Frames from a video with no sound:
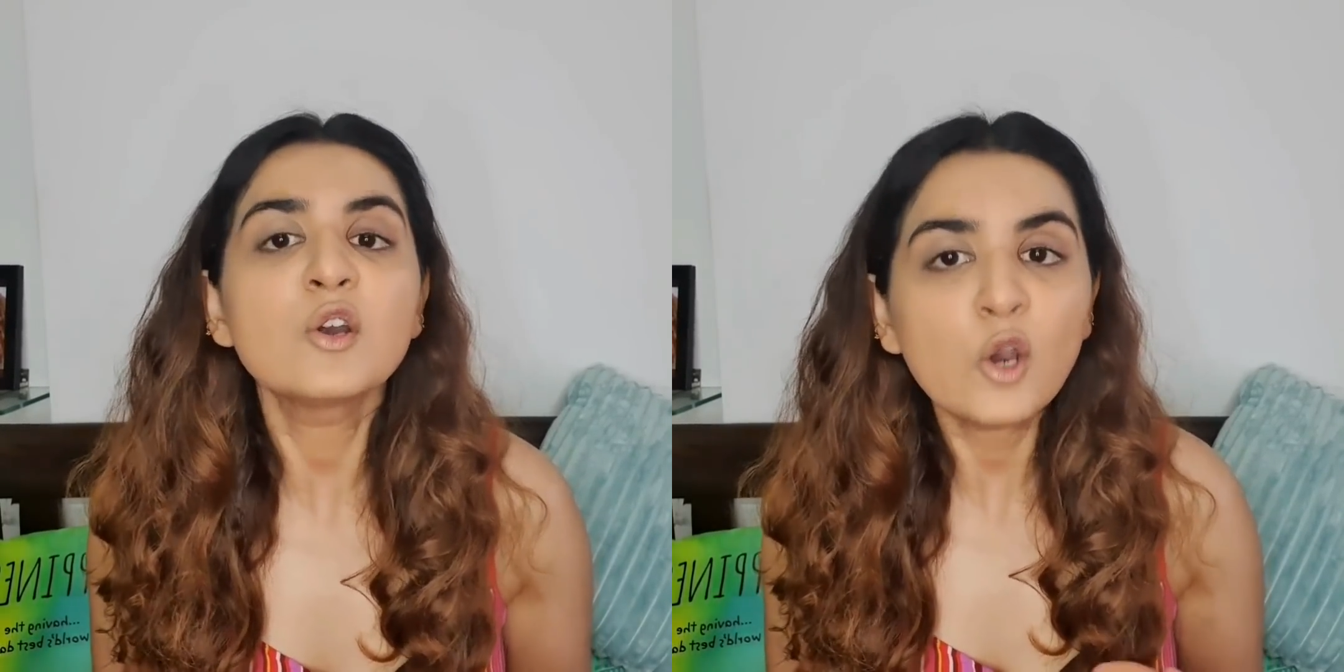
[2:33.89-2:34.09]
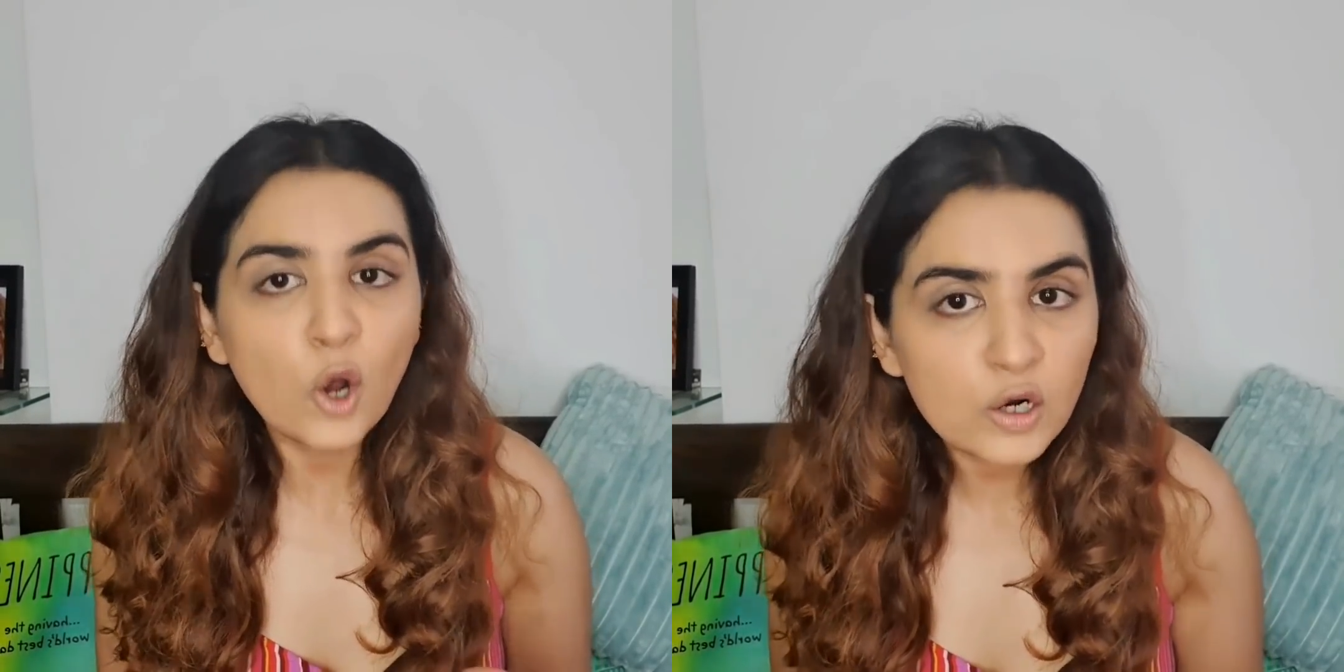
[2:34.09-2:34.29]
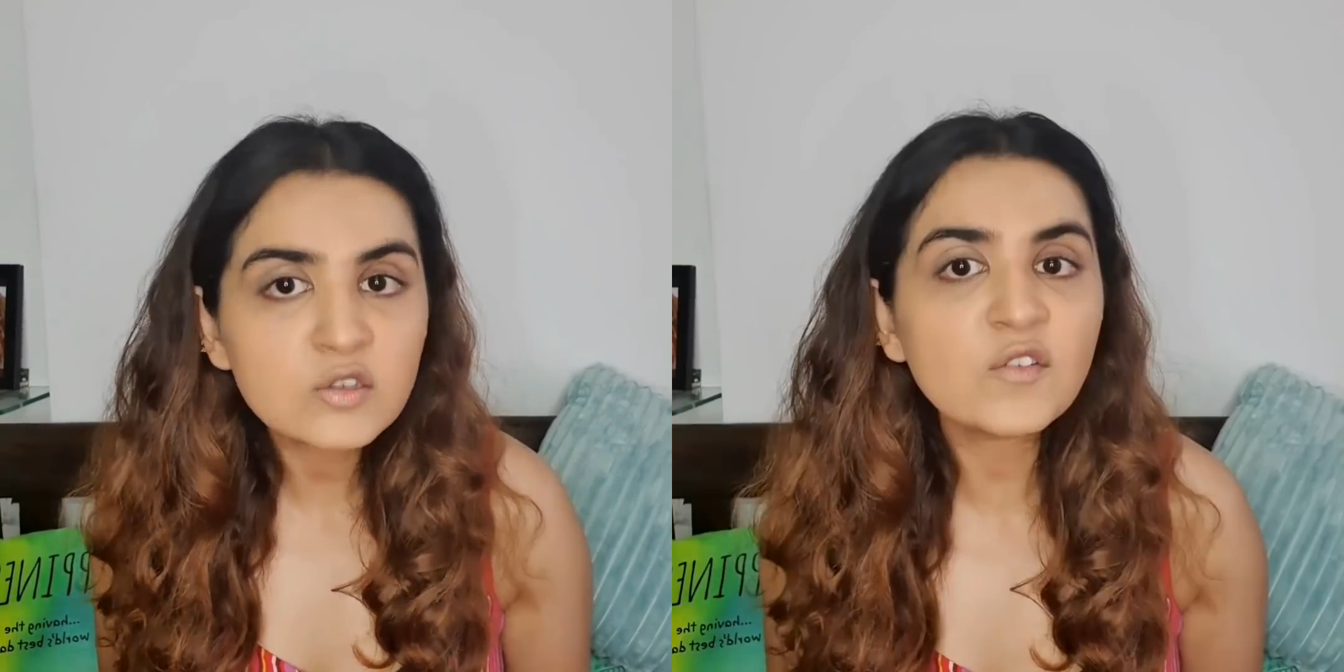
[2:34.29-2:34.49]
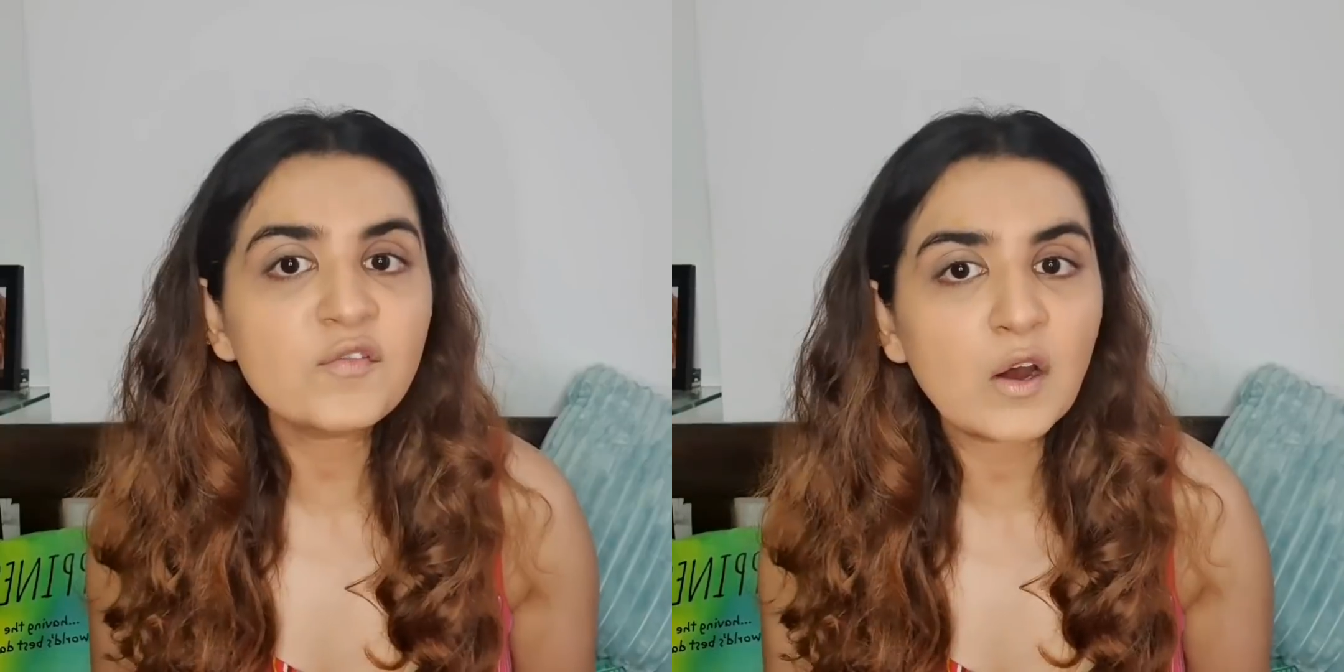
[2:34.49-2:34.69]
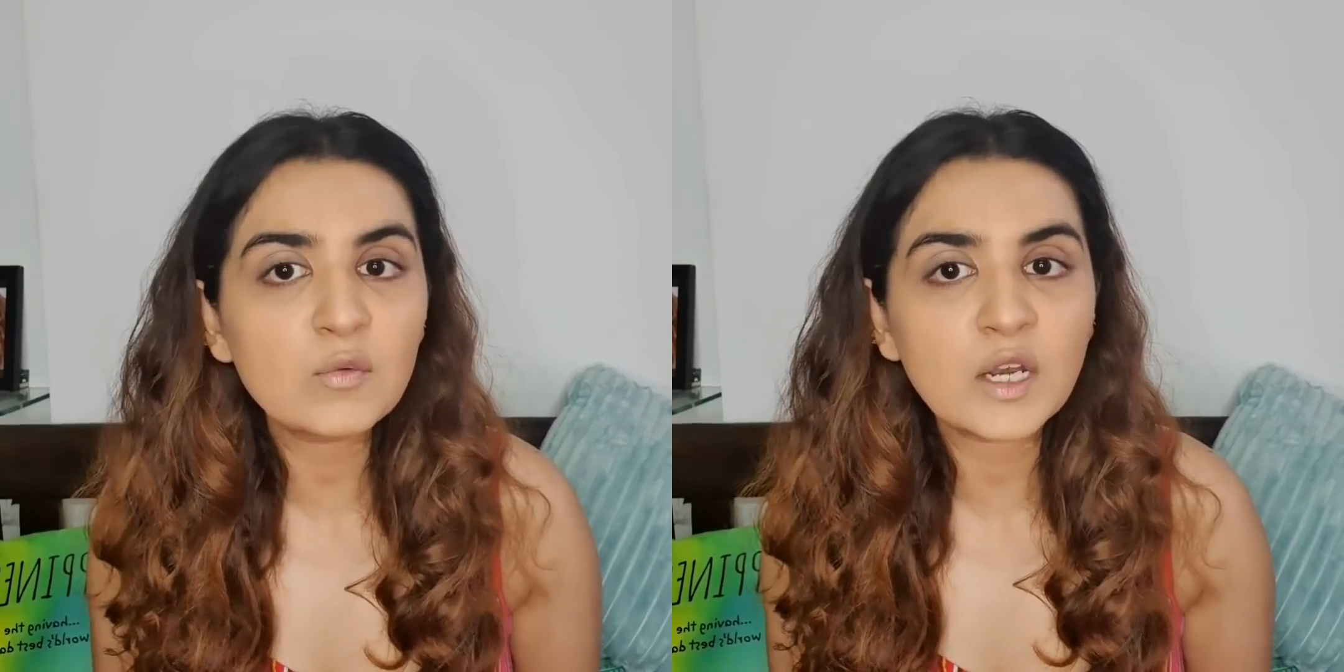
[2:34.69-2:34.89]
lots of
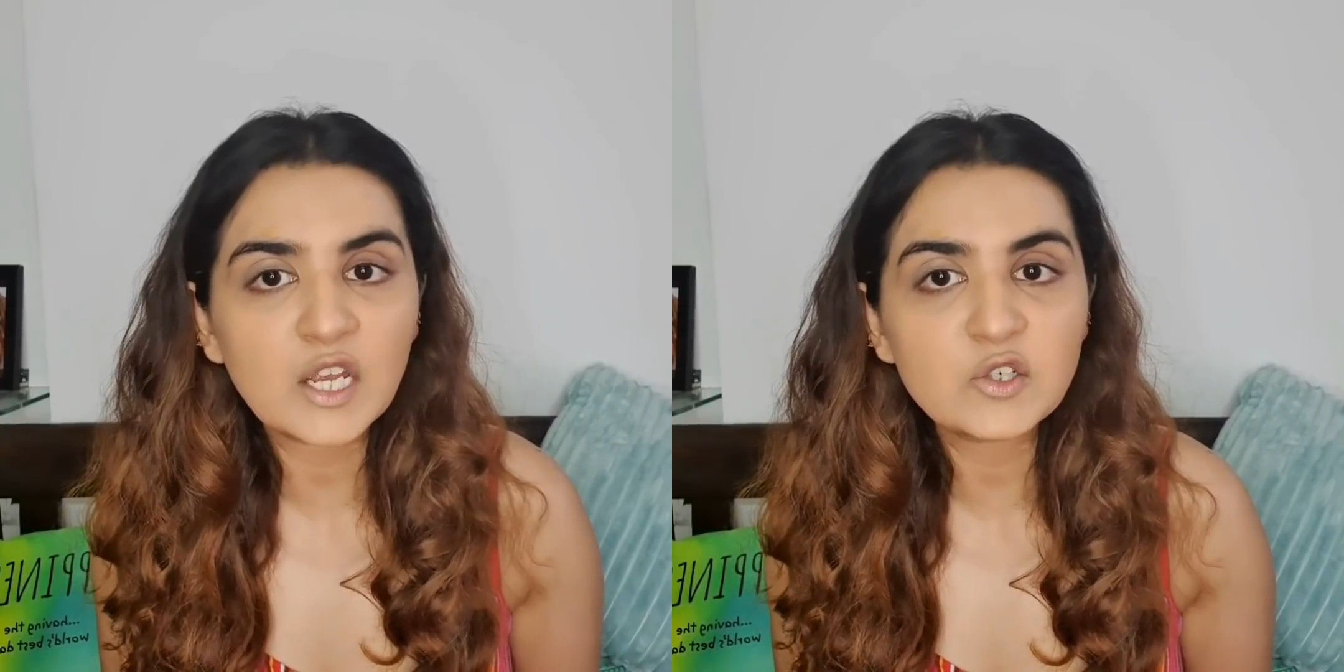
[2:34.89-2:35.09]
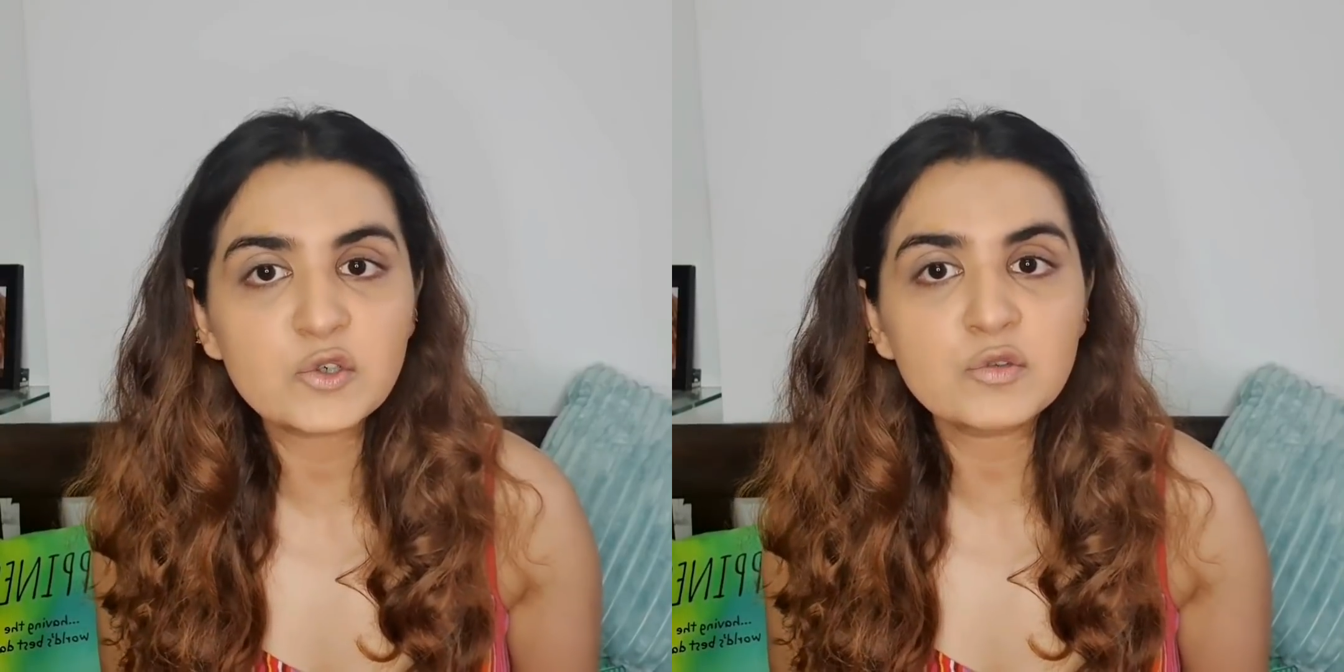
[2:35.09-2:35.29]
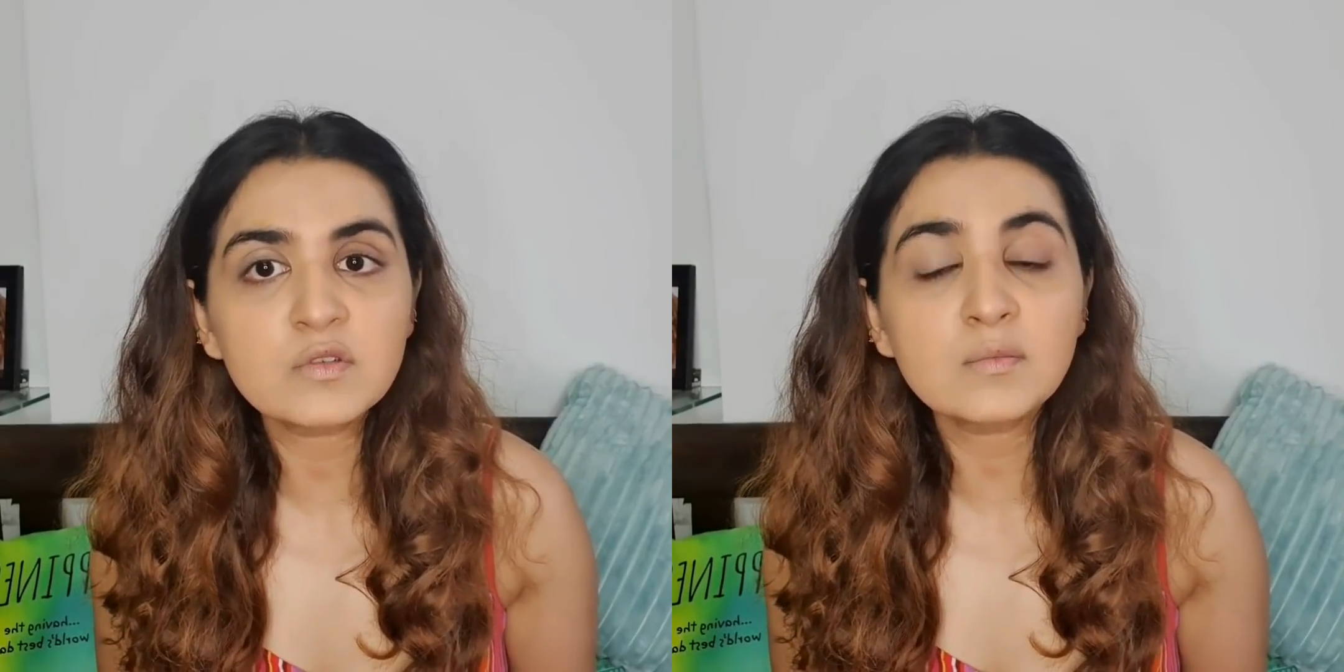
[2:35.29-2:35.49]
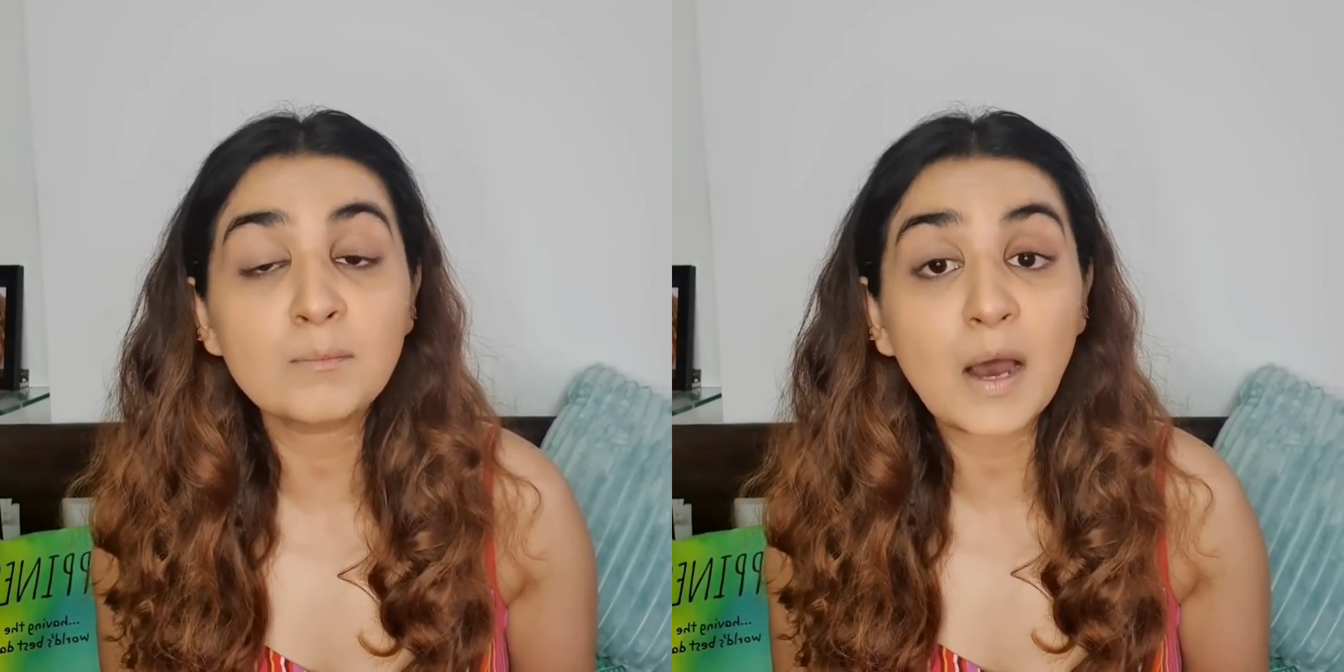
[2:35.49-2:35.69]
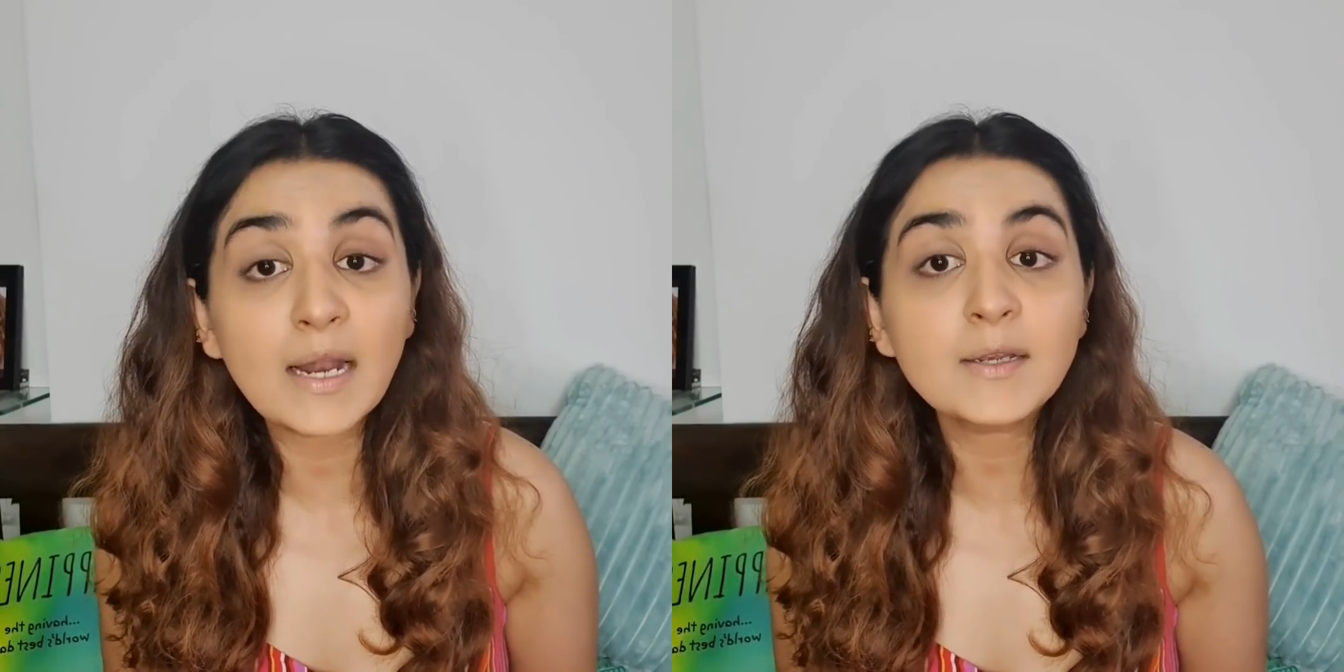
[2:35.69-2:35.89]
foundations, but